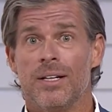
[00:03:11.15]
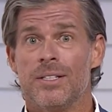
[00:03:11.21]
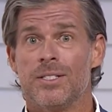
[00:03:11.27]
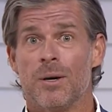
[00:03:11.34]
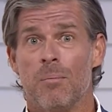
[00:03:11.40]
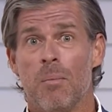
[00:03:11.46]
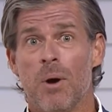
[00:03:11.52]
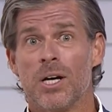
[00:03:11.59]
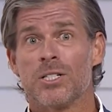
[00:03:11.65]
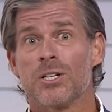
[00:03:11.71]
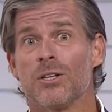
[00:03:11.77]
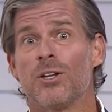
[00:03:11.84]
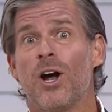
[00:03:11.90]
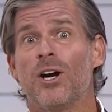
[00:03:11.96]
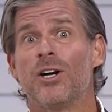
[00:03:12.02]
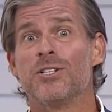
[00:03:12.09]
to much
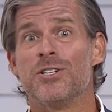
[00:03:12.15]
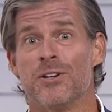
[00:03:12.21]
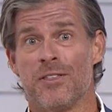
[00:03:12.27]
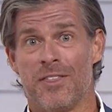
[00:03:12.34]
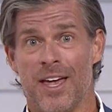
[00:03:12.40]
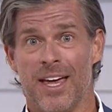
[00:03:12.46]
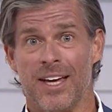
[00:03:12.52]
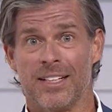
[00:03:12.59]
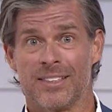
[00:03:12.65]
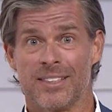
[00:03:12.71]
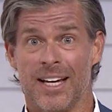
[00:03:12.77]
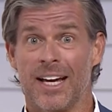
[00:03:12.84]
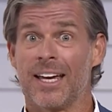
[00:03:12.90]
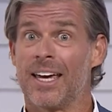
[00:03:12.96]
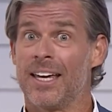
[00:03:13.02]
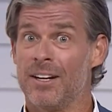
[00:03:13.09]
larger things
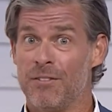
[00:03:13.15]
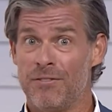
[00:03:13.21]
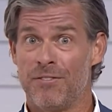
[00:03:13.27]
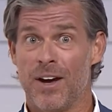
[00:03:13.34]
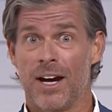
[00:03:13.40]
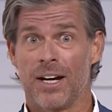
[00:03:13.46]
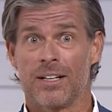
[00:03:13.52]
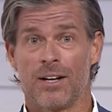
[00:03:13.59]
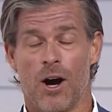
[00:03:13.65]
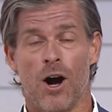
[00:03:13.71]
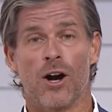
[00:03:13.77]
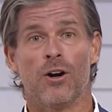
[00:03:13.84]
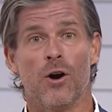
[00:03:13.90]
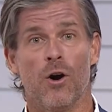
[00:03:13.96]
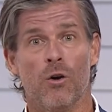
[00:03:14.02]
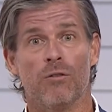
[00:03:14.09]
that can affect
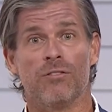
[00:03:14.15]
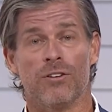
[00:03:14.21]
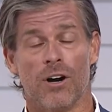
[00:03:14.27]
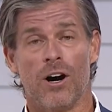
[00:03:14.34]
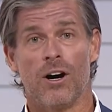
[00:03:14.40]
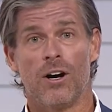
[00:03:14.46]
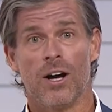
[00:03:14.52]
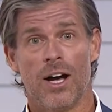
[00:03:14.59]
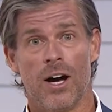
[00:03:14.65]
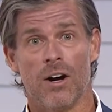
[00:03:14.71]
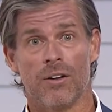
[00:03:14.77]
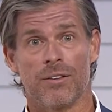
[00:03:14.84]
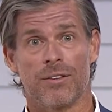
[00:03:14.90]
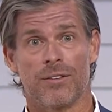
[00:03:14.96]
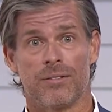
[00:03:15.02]
our overall health.